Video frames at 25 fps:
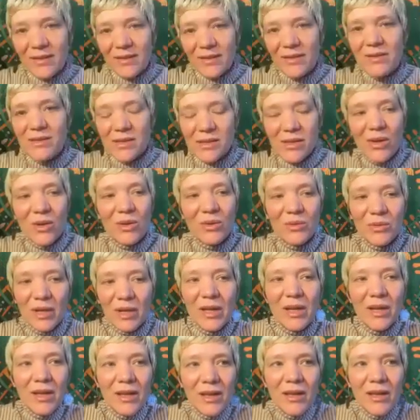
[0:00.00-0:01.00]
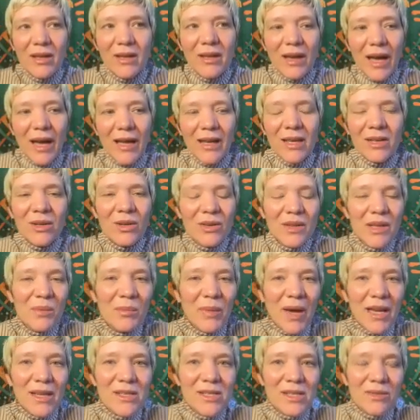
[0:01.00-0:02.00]
So I can only
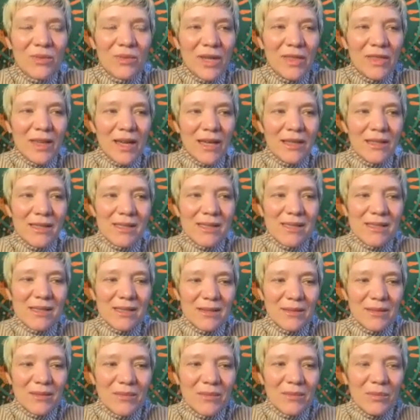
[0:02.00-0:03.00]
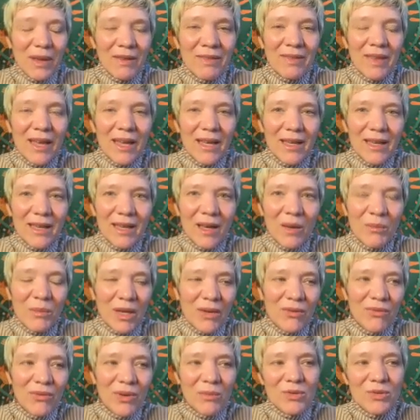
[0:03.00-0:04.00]
imagine what that's been like
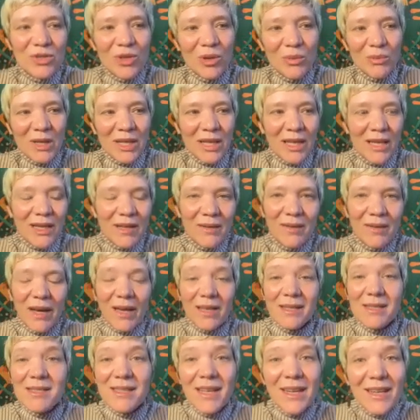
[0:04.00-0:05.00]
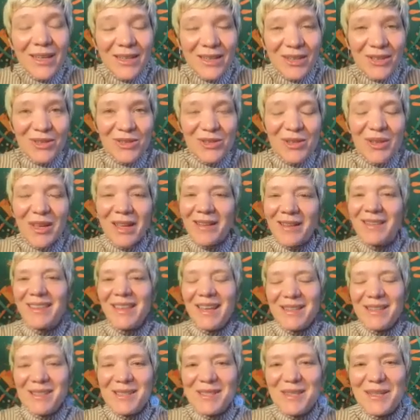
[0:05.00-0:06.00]
coming from Germany. I studied in,
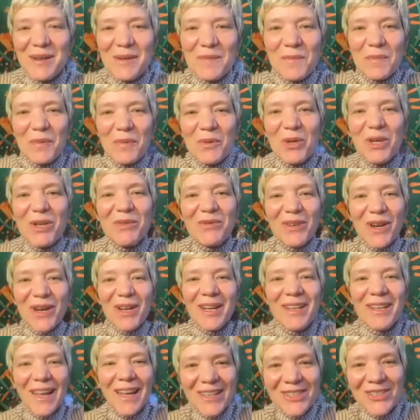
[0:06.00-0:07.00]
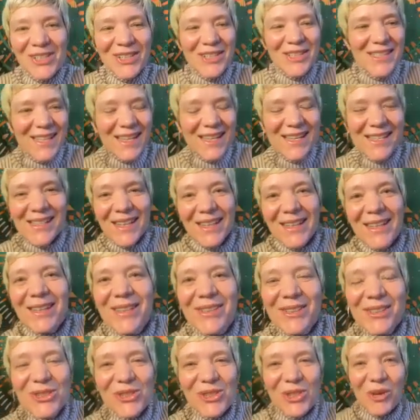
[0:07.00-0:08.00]
that's one of our connections. I studied
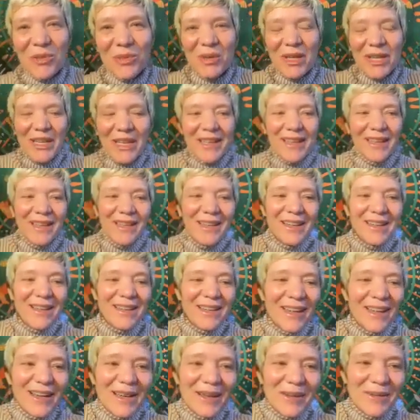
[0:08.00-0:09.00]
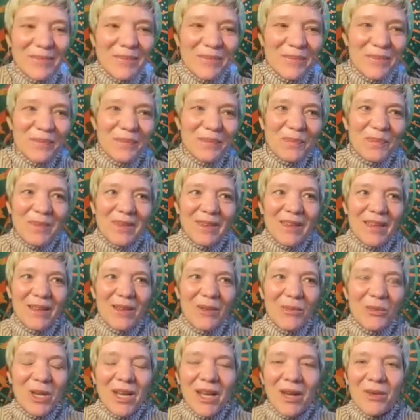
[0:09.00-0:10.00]
in Germany when
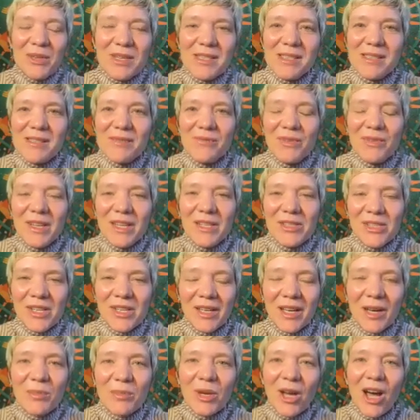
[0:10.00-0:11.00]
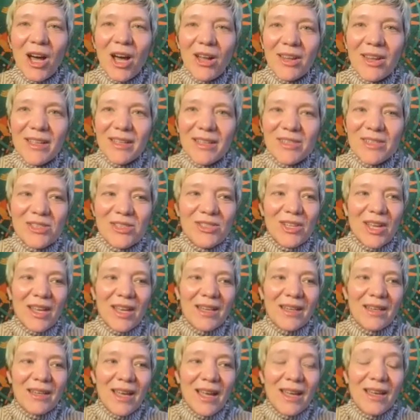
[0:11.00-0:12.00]
I was finishing up college,
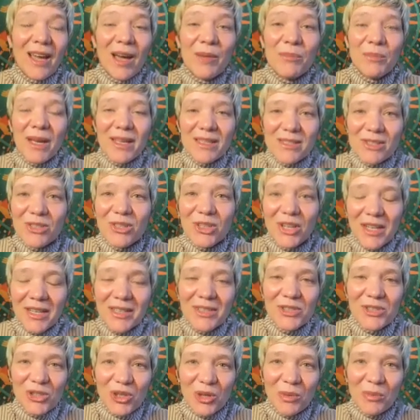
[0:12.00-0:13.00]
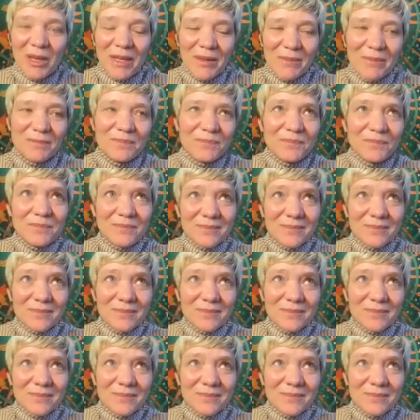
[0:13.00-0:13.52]
and I got my degree in German.